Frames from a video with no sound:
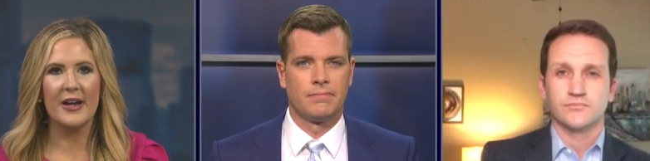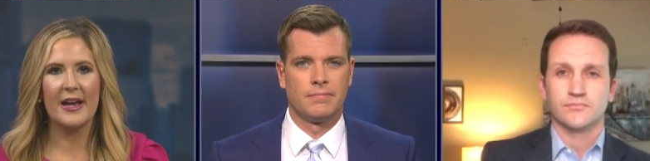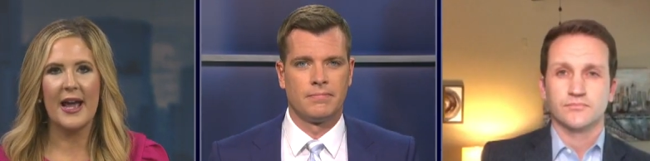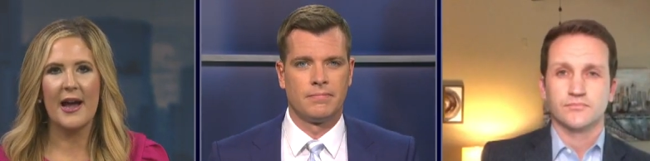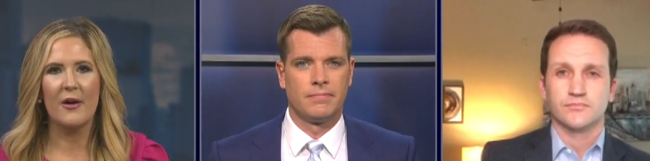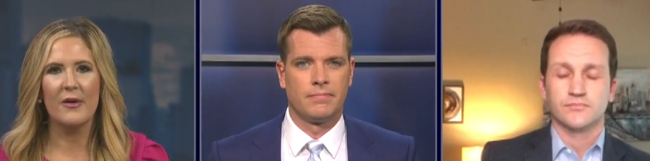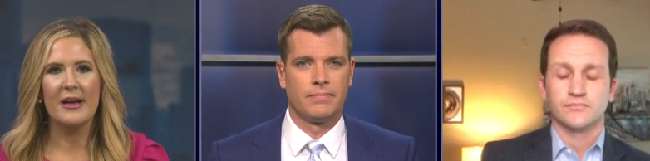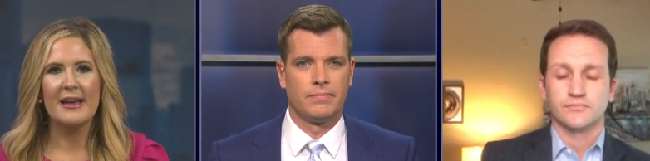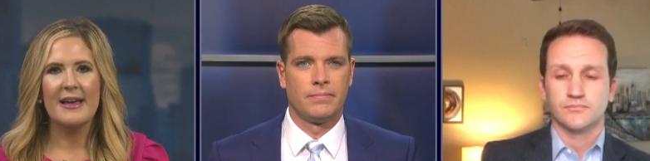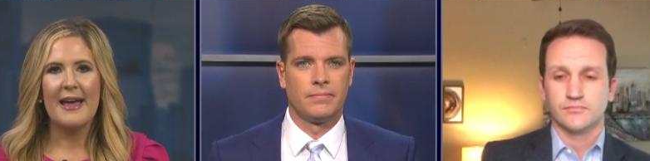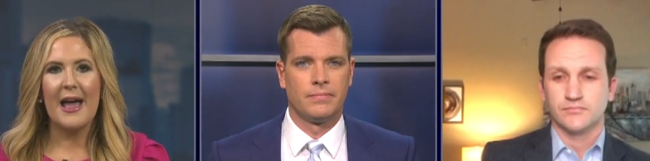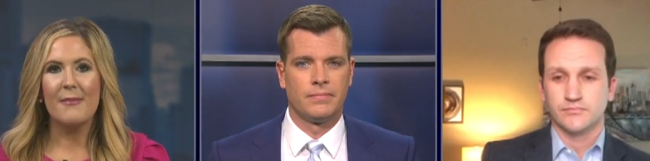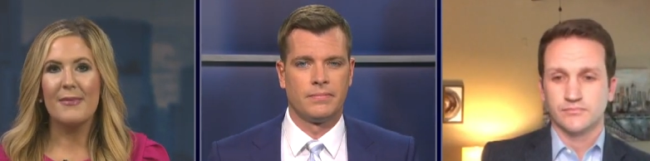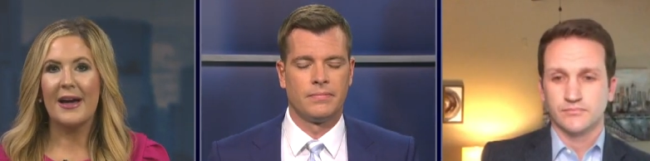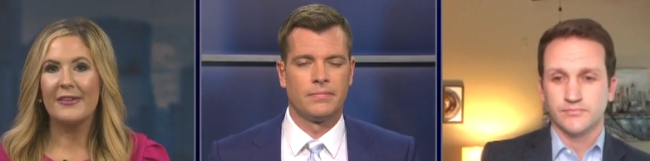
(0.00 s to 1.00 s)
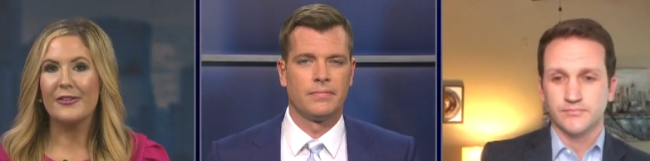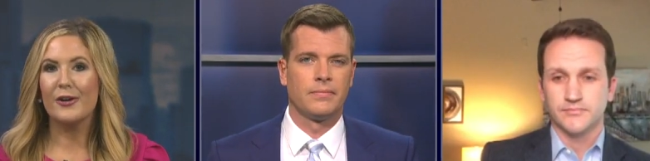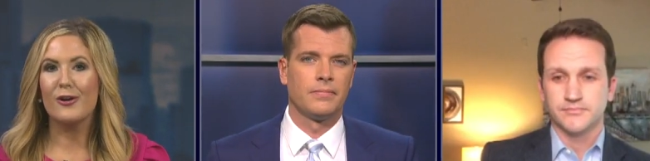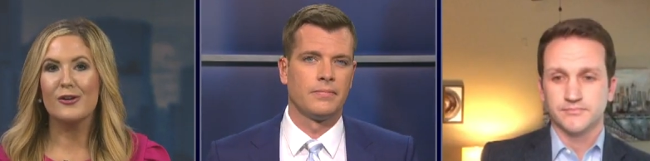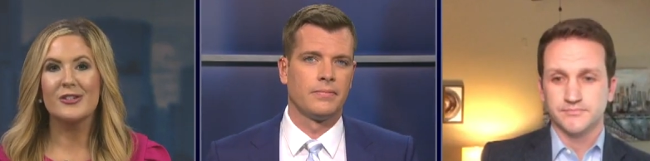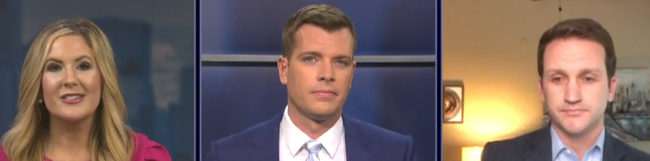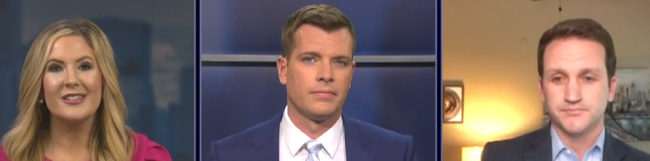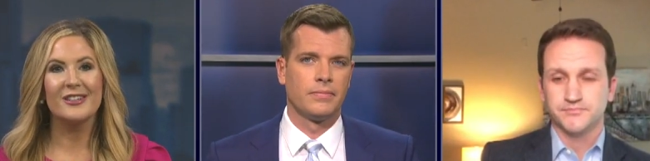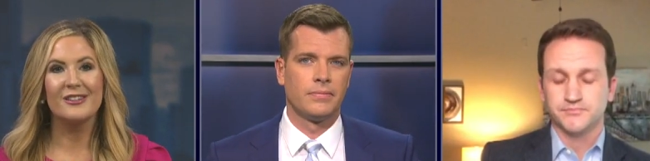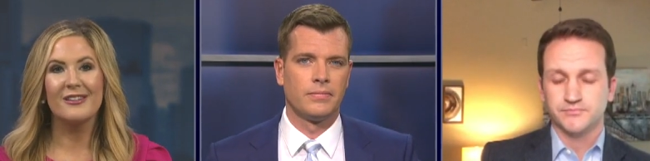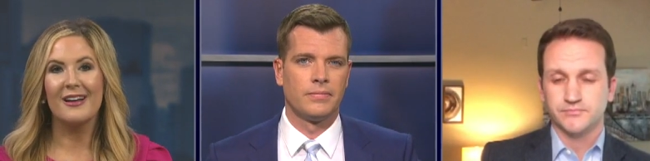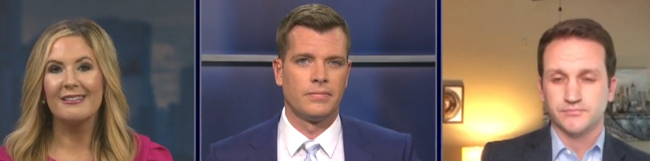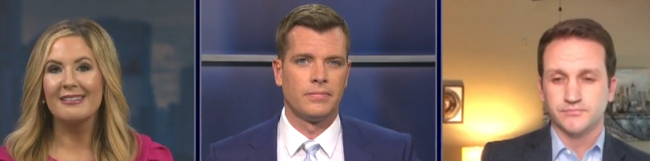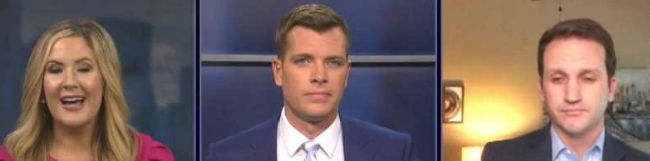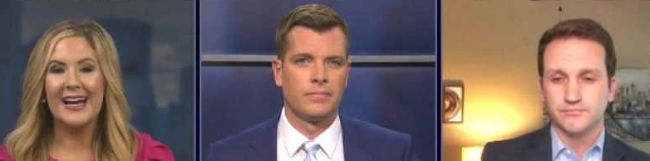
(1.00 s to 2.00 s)
Speaker 1: now. And Matt, there are still
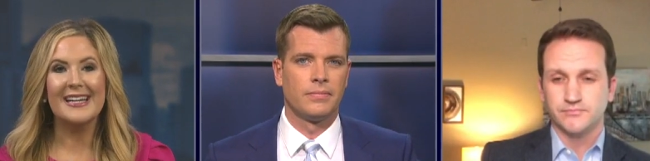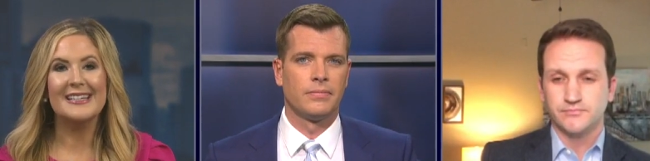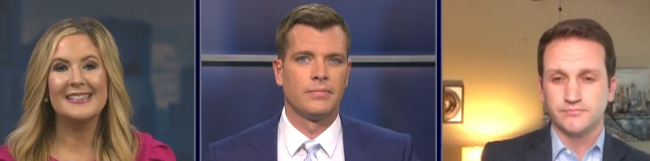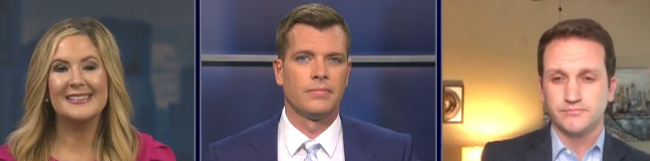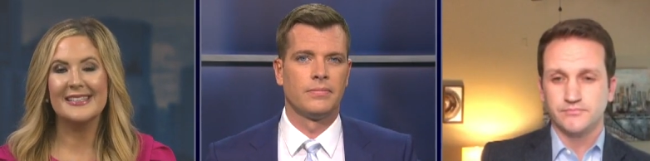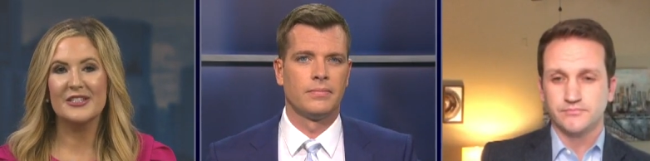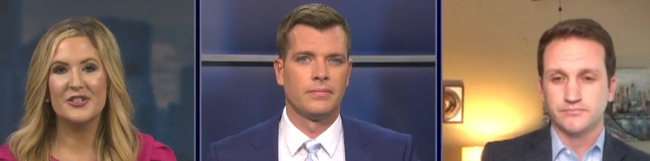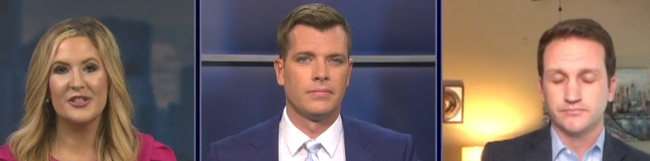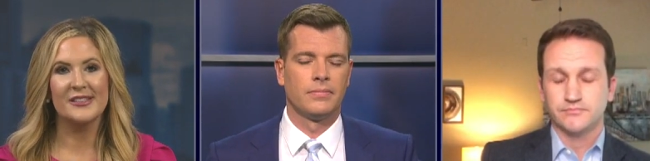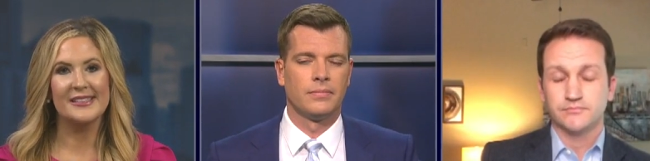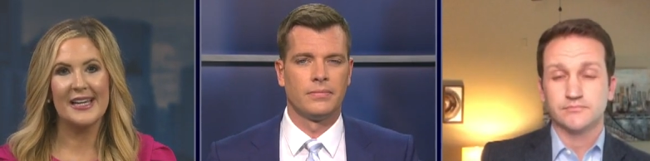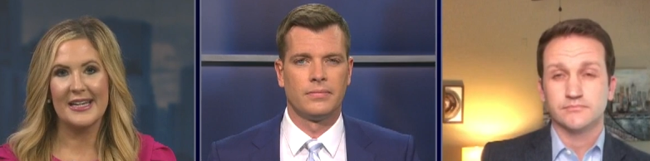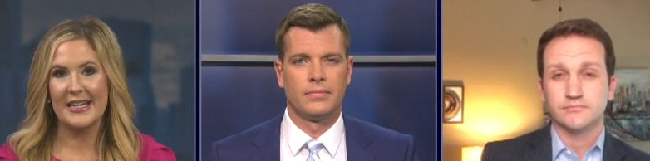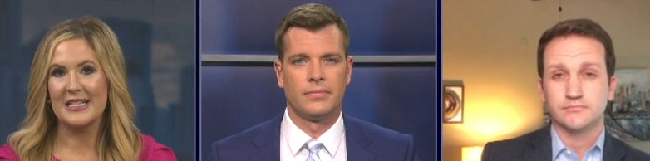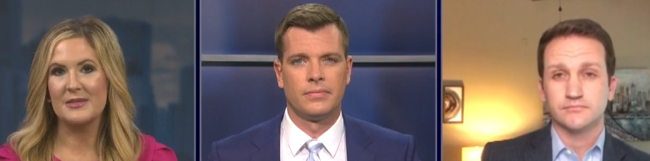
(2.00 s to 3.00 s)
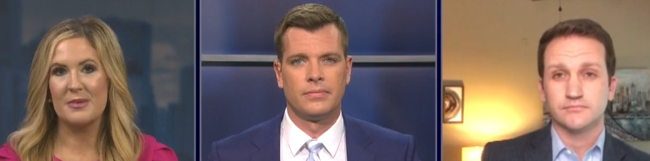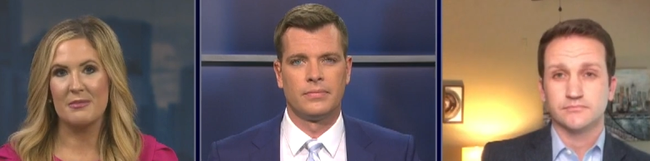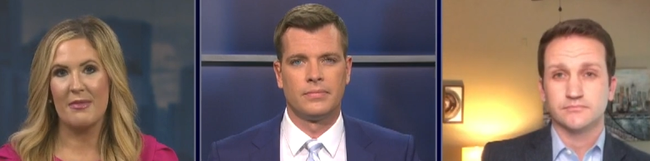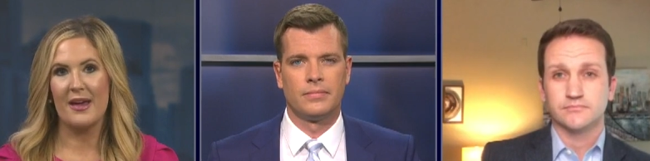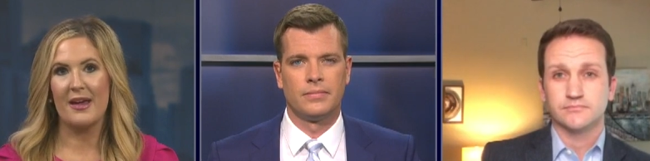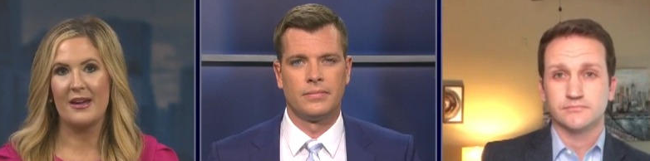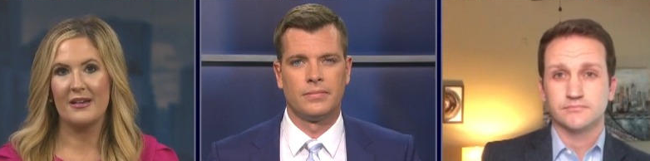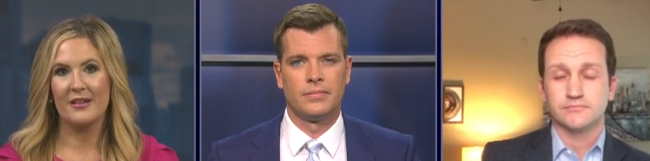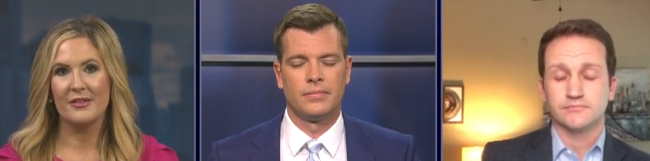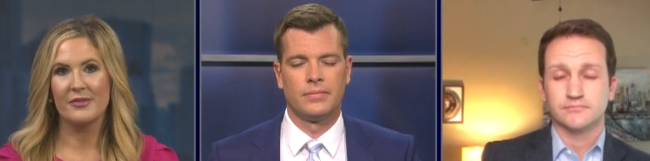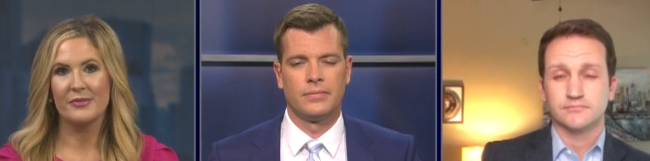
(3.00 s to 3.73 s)
a lot of decisions that need to be made.